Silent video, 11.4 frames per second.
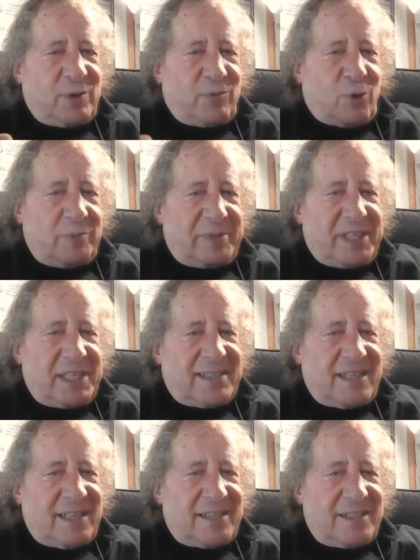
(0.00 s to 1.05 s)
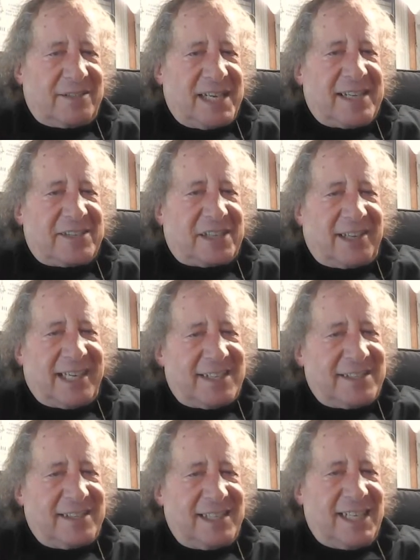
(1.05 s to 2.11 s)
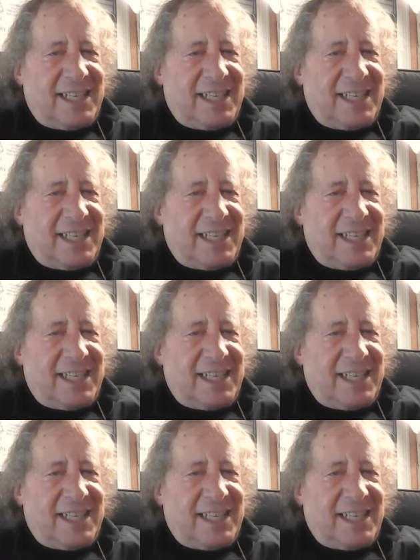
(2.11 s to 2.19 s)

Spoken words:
to enroll me in a dance class,